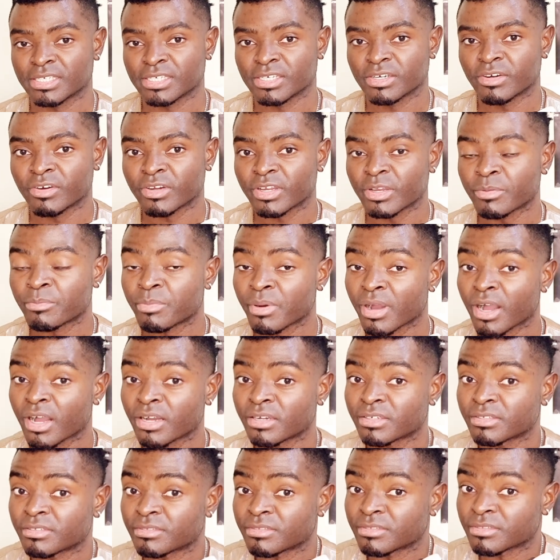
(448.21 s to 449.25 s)
Okay, but
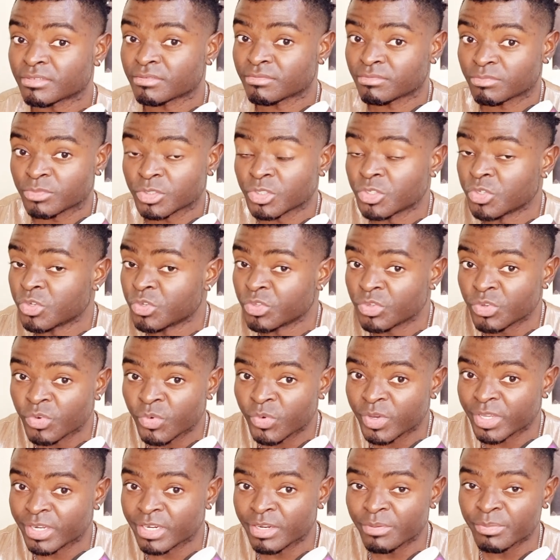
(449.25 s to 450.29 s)
you knew
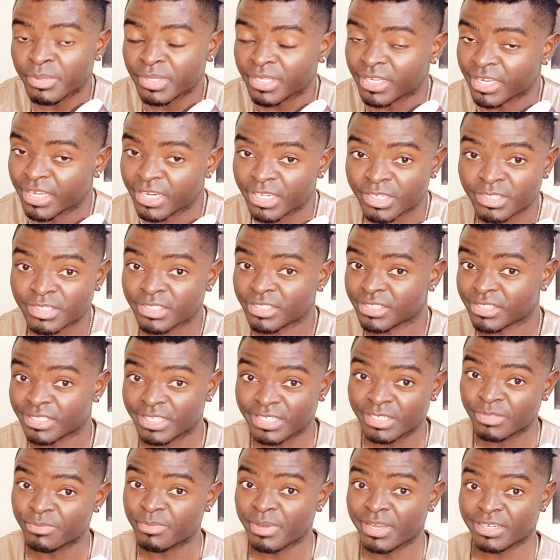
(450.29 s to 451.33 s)
it in the beginning, it
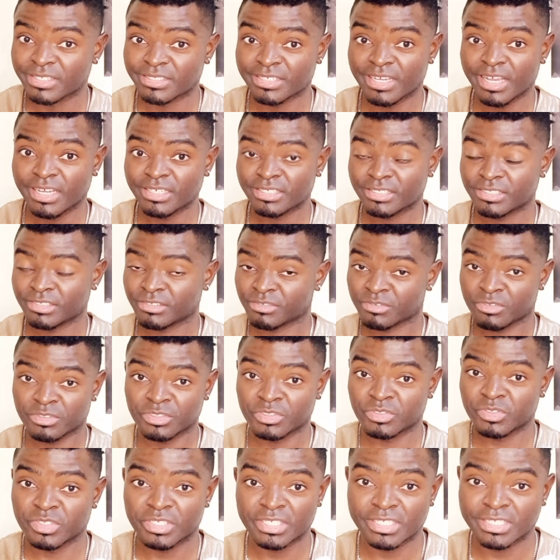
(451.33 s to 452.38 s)
didn't make sense because you
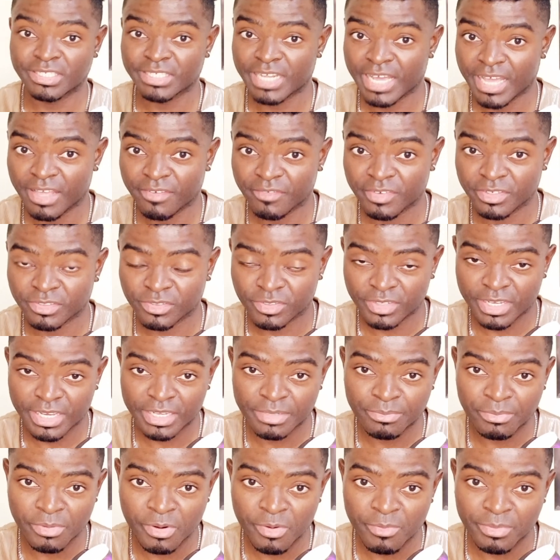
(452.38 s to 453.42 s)
didn't dive in to get
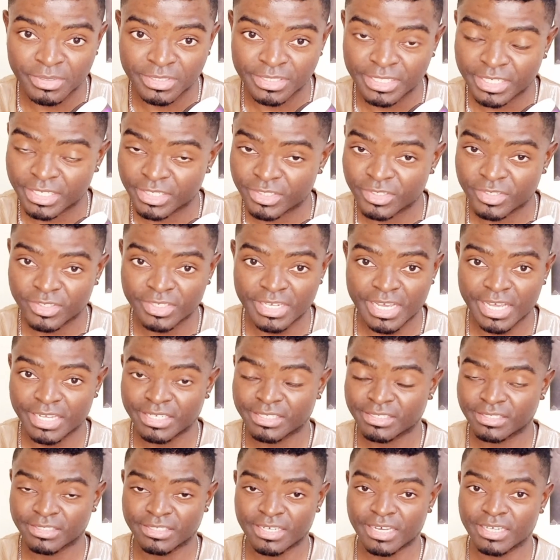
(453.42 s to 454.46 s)
more material and
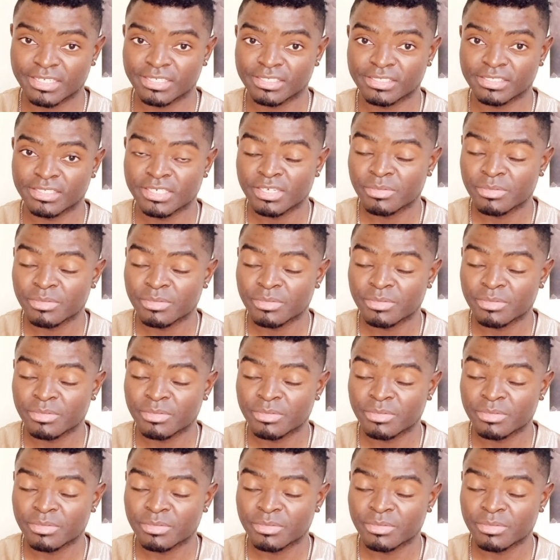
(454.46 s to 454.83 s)
understanding.